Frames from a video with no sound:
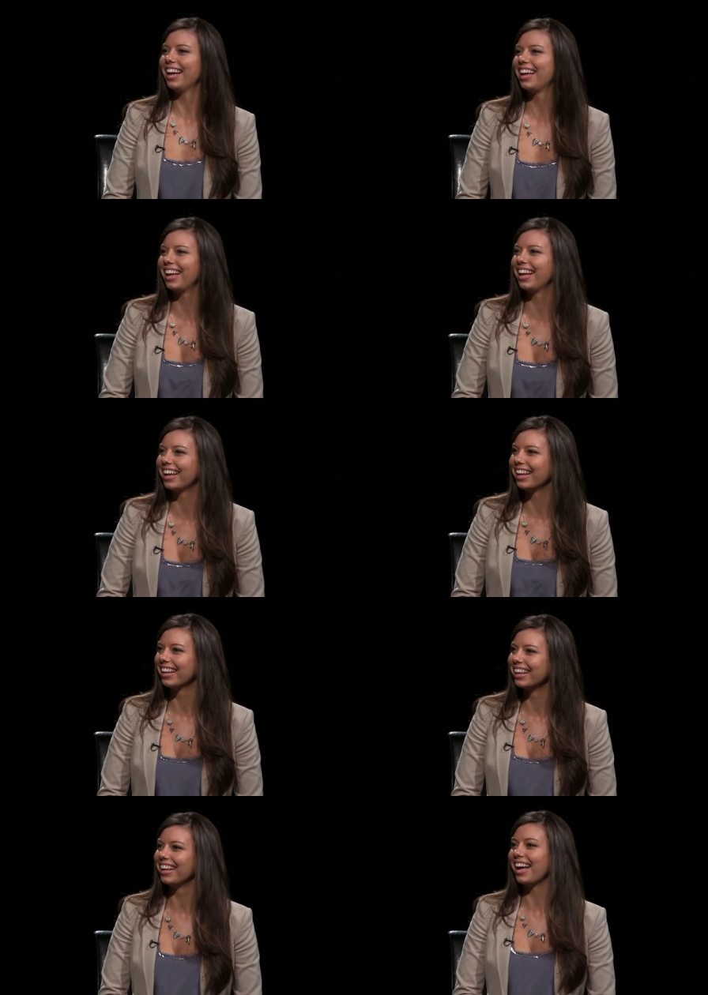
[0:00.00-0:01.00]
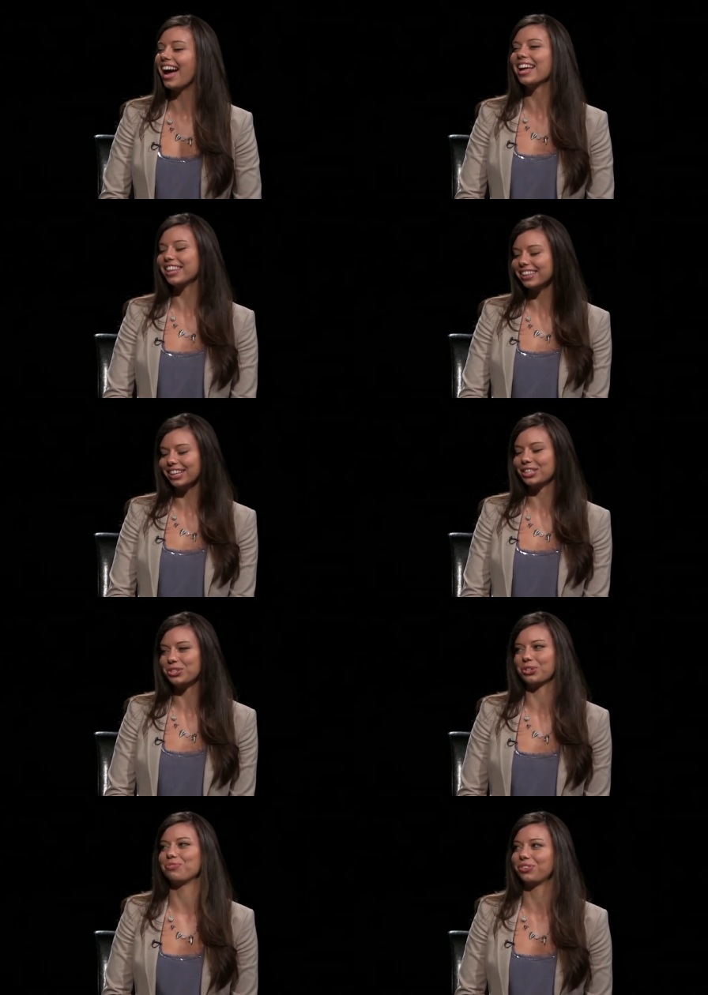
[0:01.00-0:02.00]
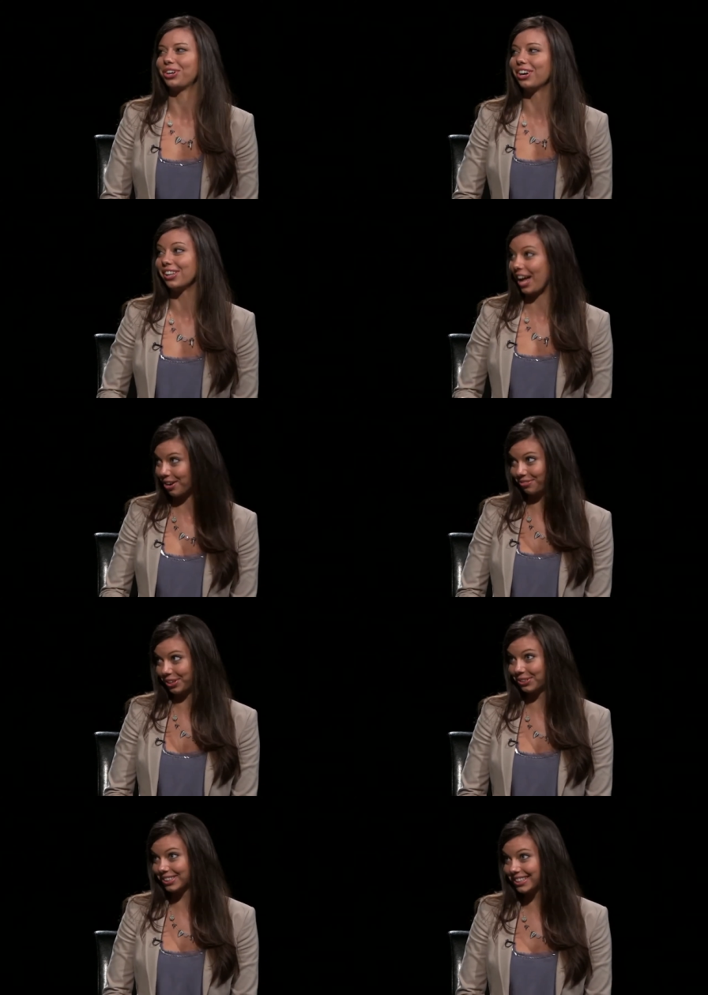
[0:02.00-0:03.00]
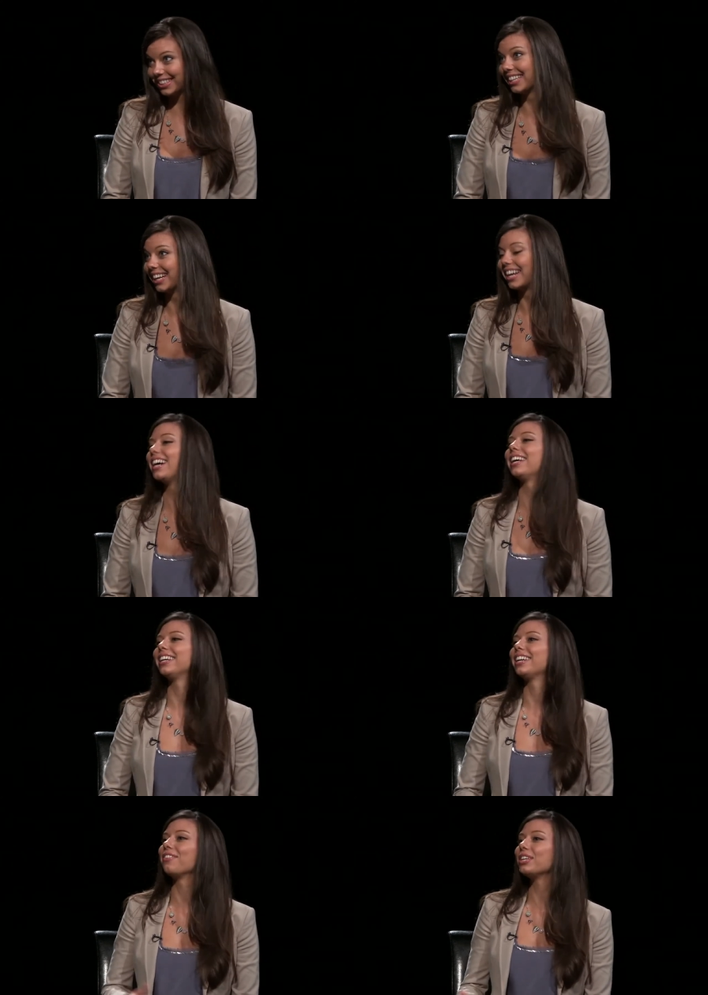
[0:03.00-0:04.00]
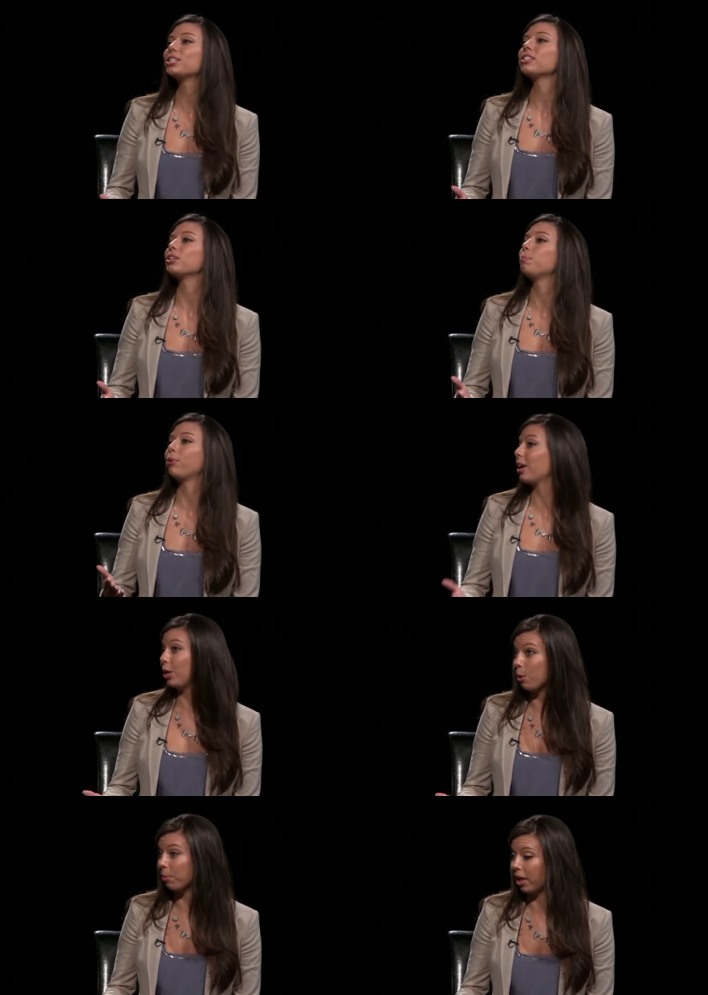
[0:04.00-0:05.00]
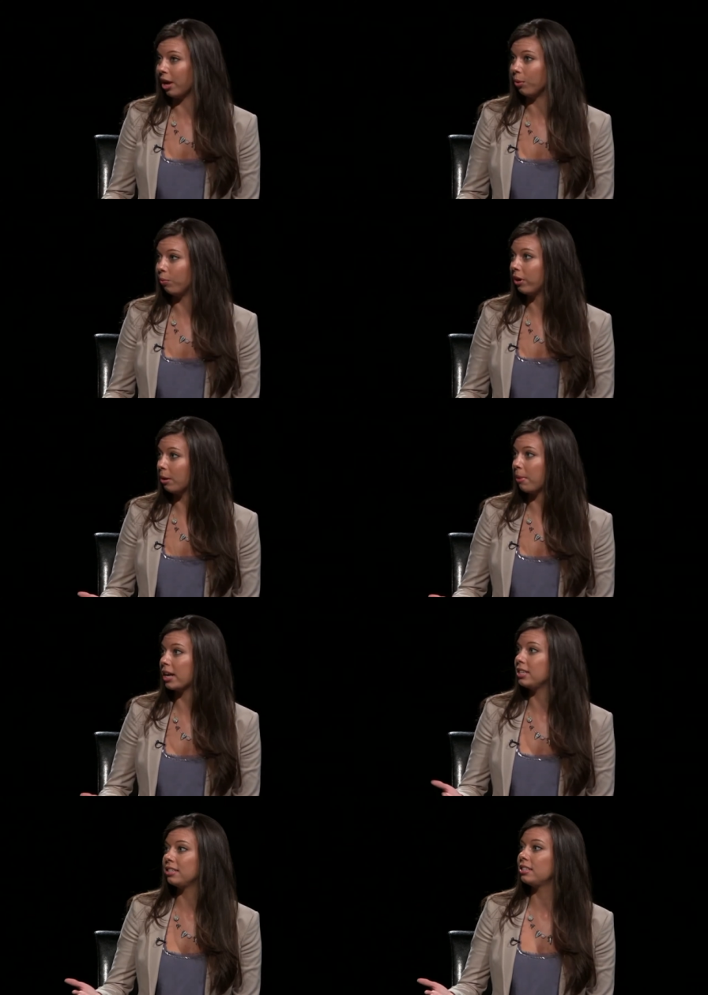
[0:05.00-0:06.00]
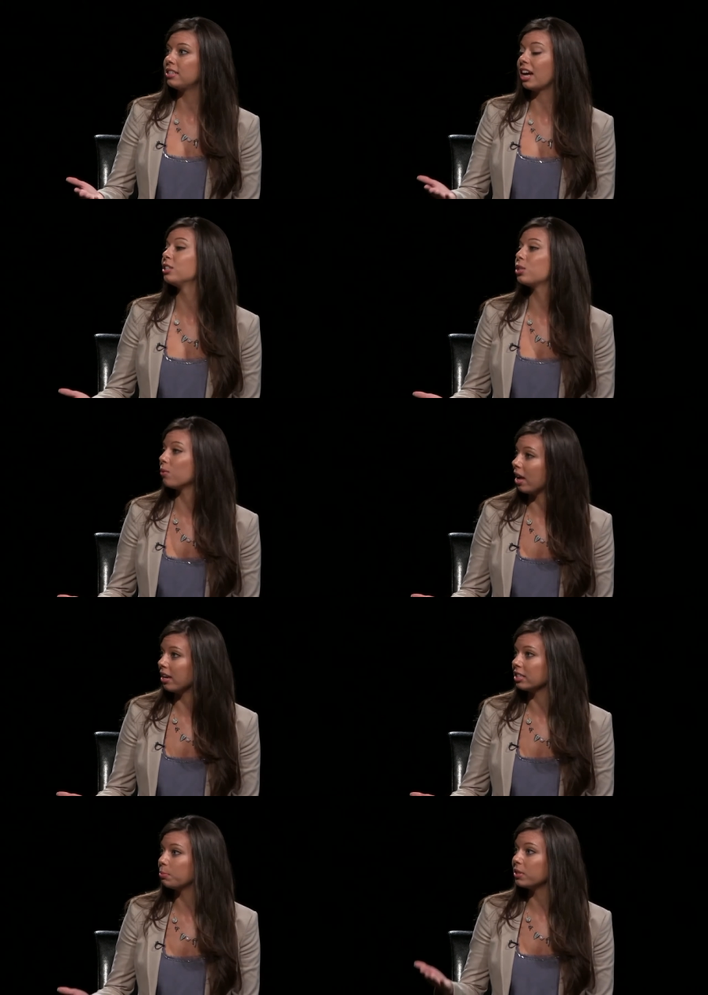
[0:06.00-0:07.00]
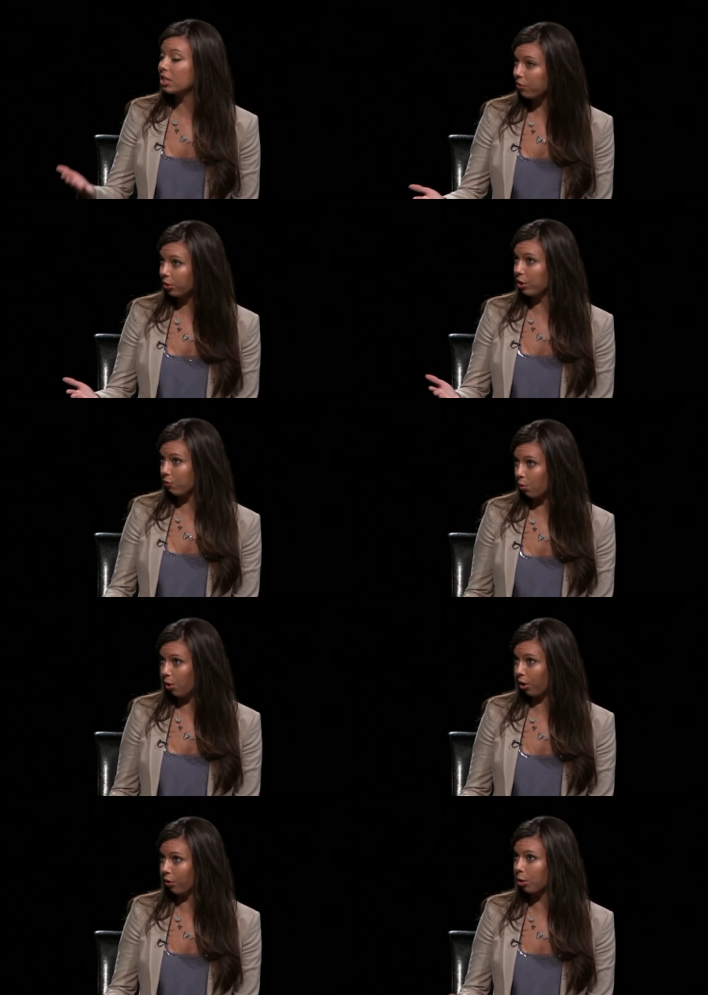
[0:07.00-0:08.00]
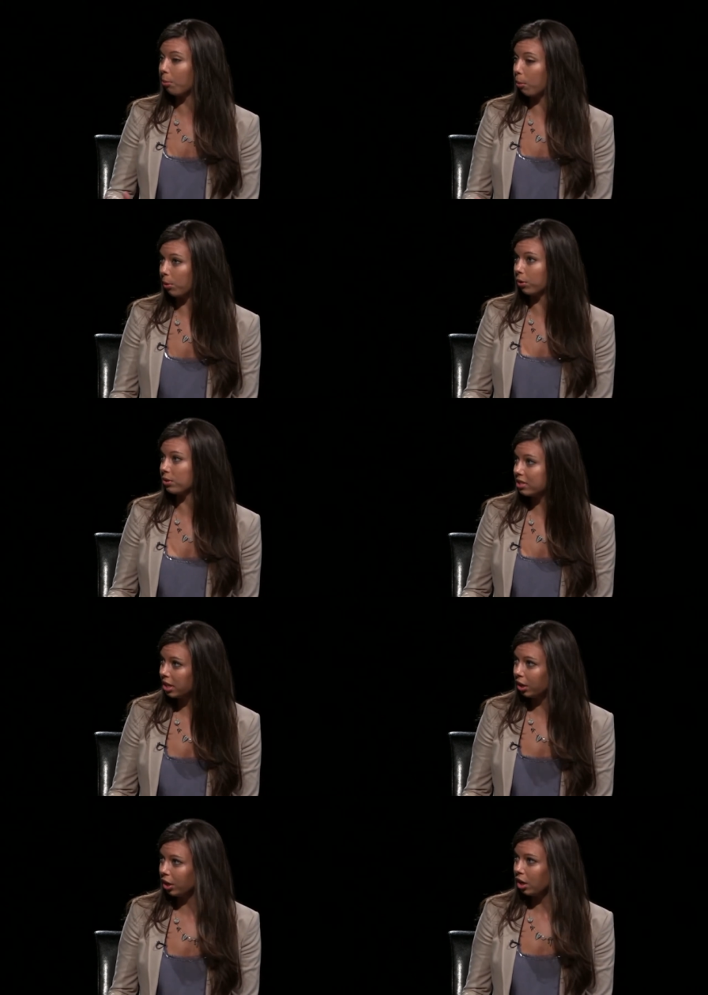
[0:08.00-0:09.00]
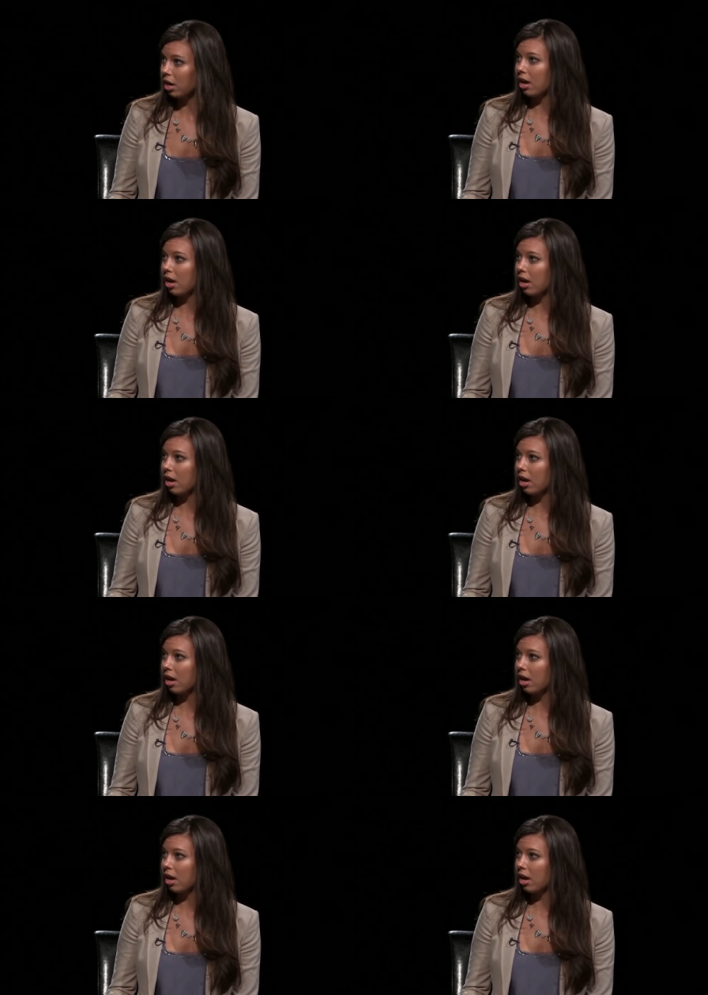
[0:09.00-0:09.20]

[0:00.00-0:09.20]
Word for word: I think that's true for a lot of folks. Yeah. now, this is a brand new play mm-hmm. written by Zolidis, specifically for the Purple Rose Theatre.